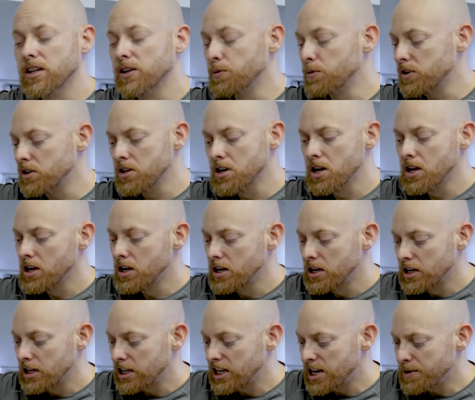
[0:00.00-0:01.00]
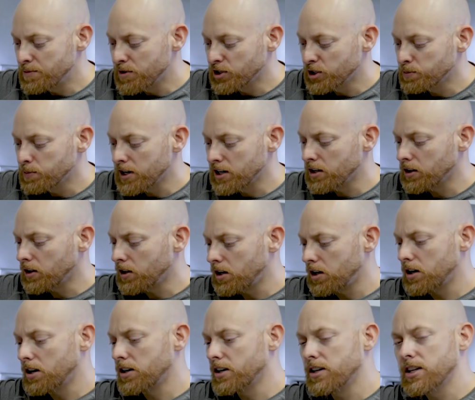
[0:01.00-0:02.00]
It would keep the spindle
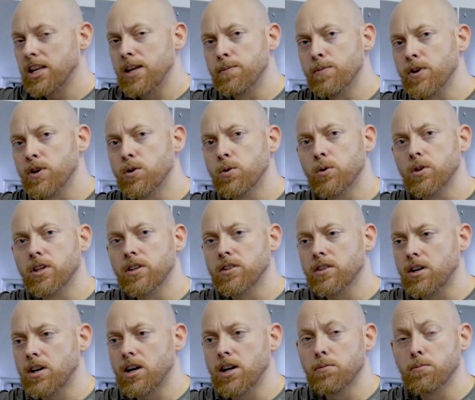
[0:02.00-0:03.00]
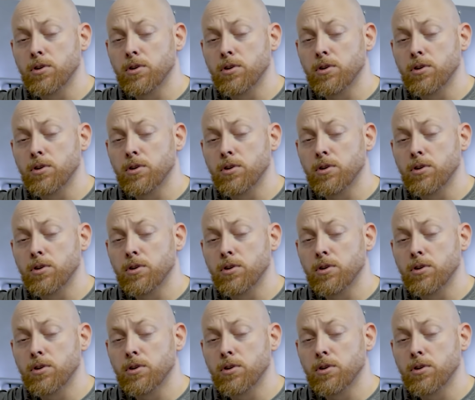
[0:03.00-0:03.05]
on and keep the coolant on,